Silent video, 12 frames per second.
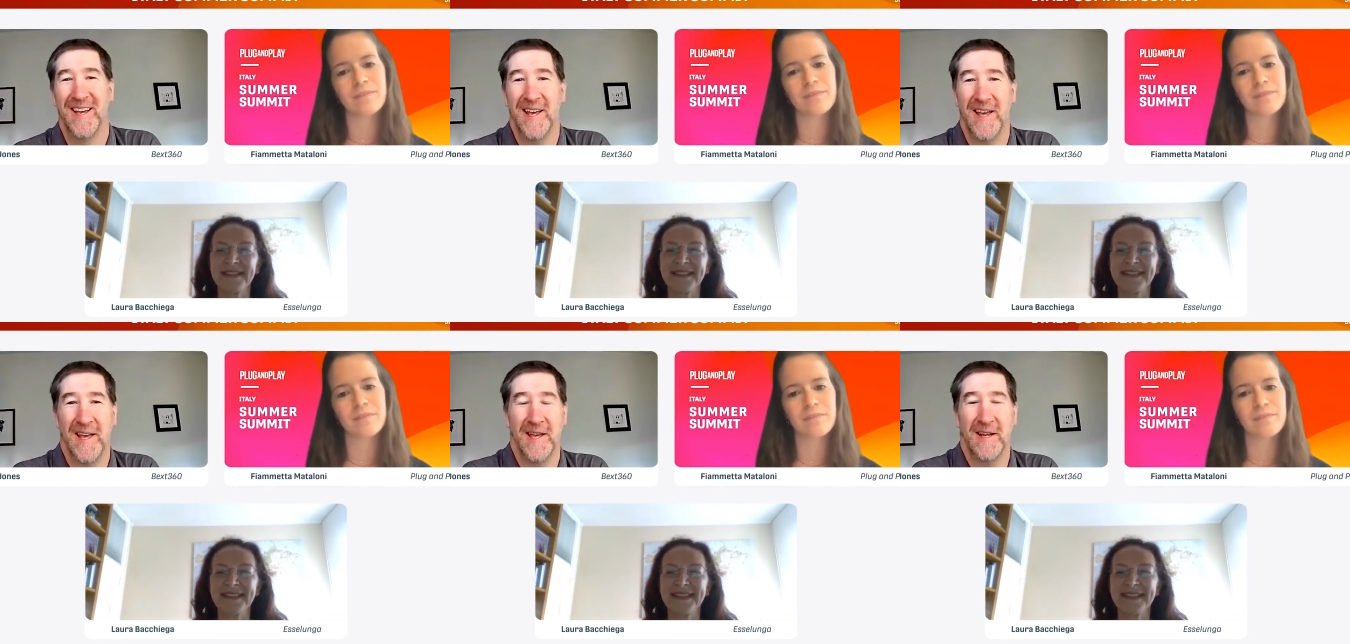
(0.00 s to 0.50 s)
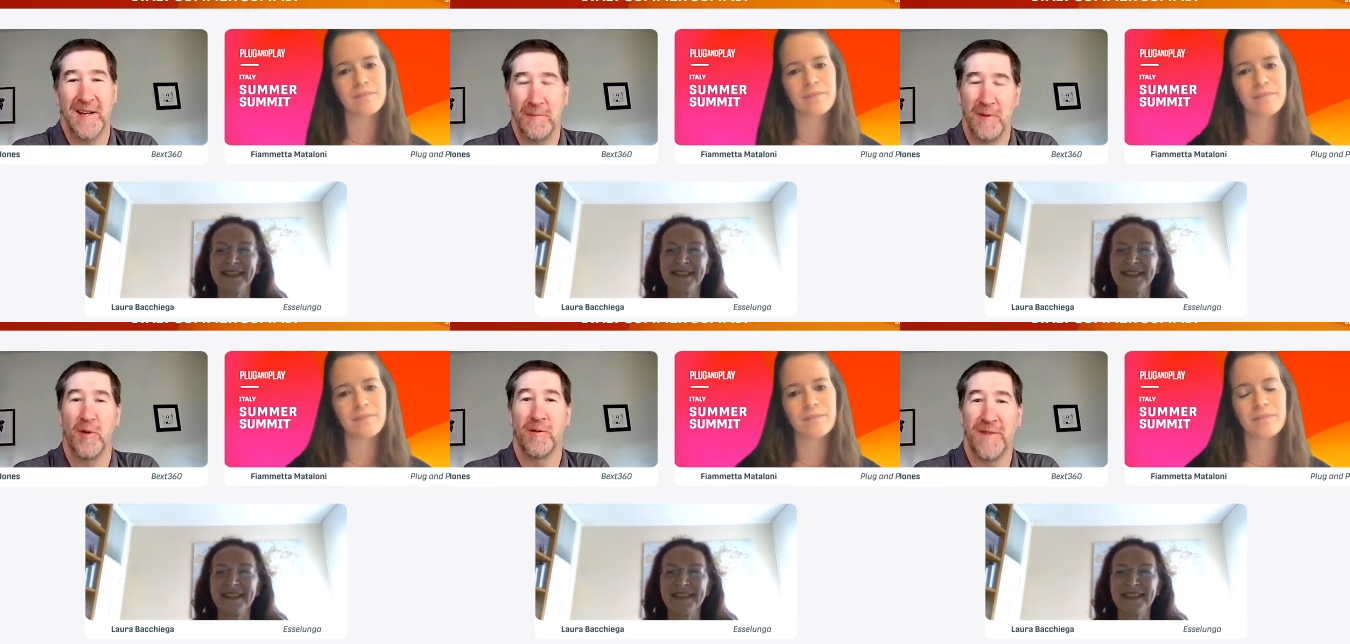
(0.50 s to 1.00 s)
Speaker 1: and
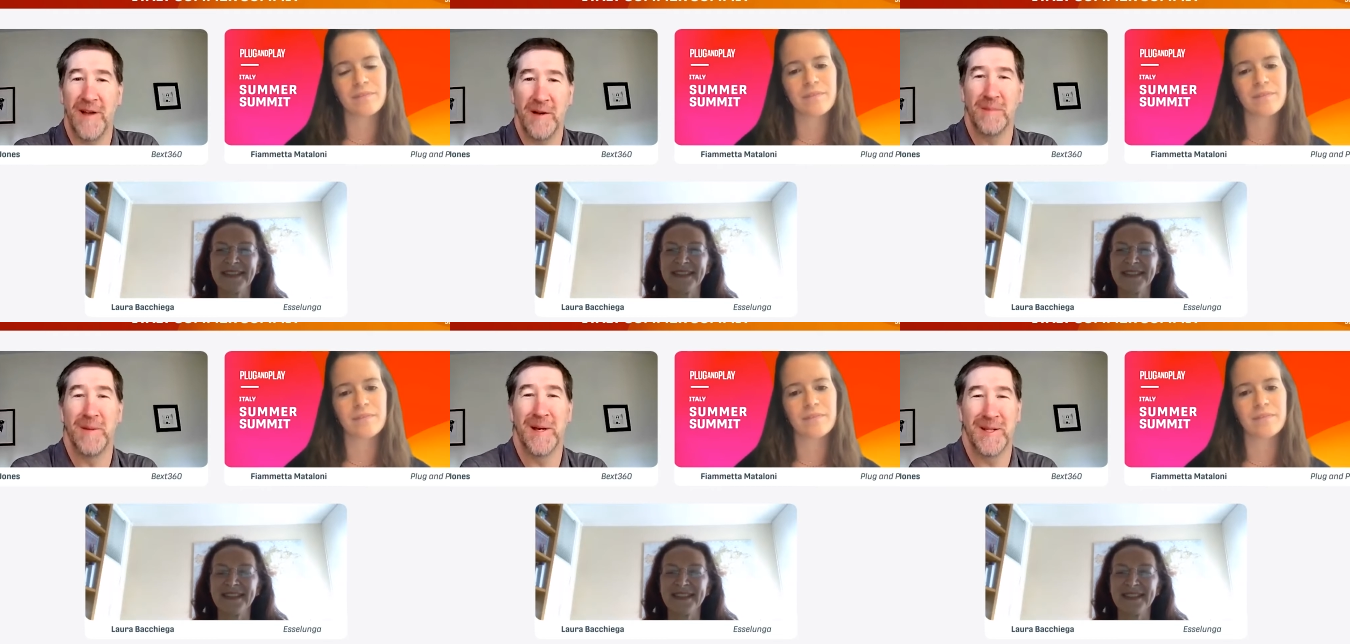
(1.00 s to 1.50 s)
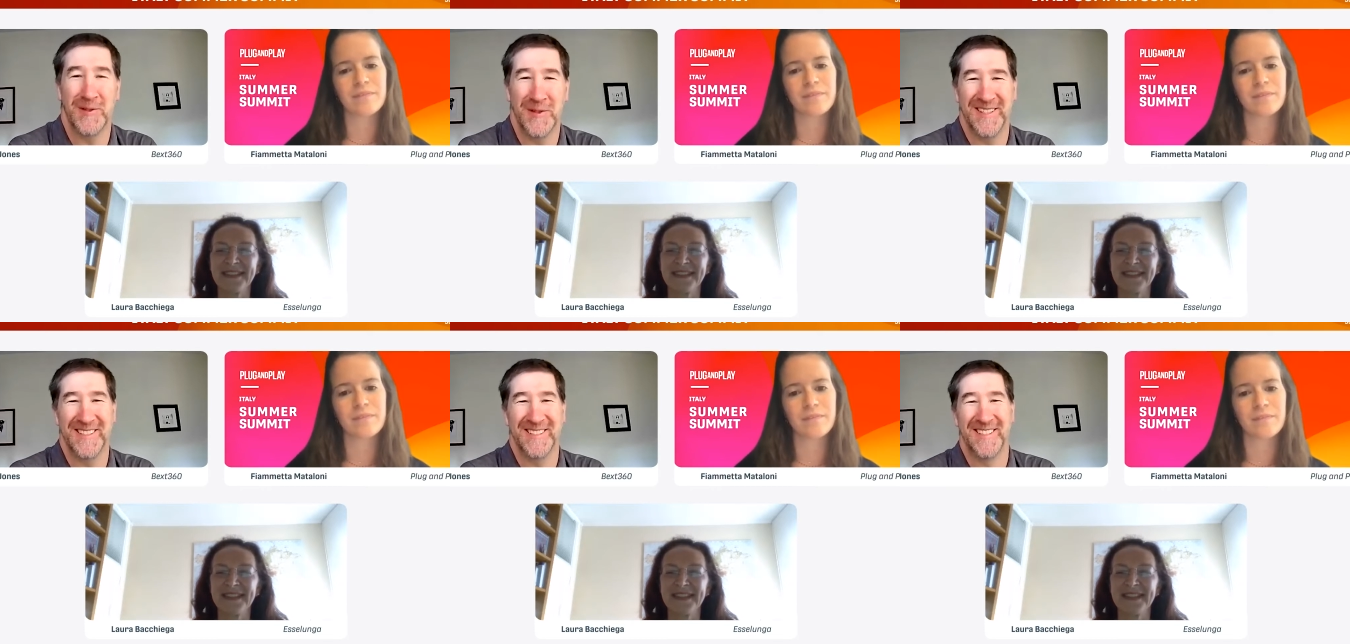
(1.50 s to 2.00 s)
before founding Bext three
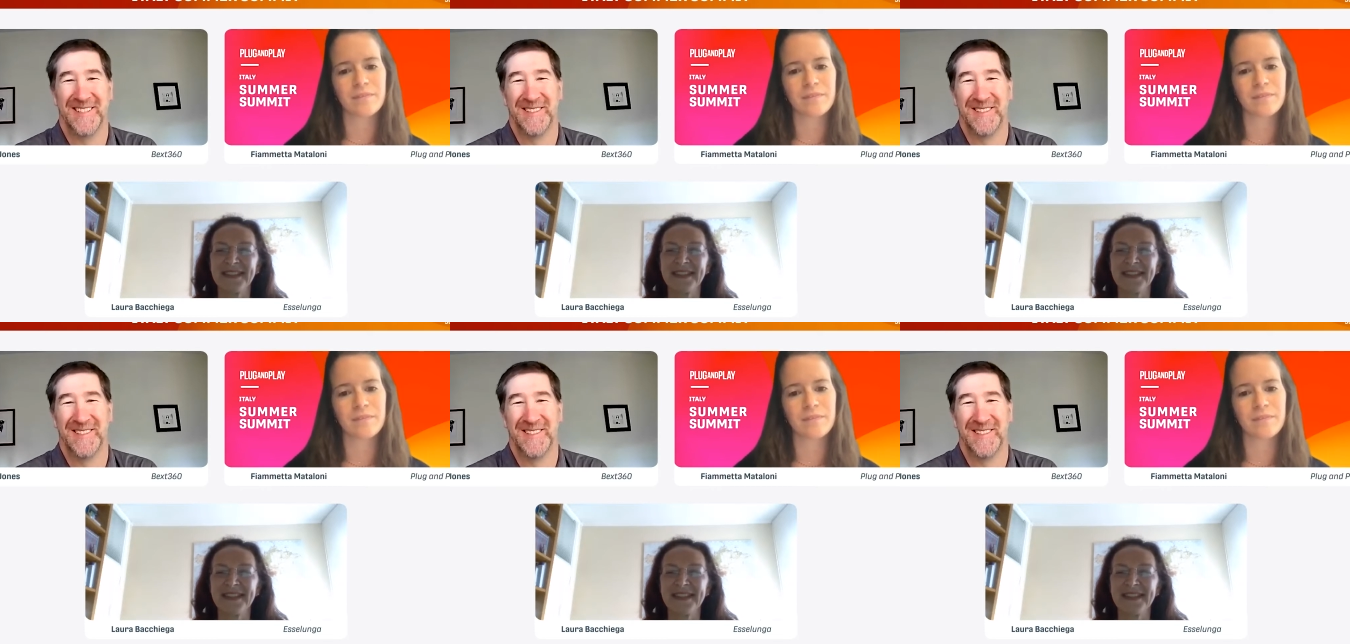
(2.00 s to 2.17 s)
sixty.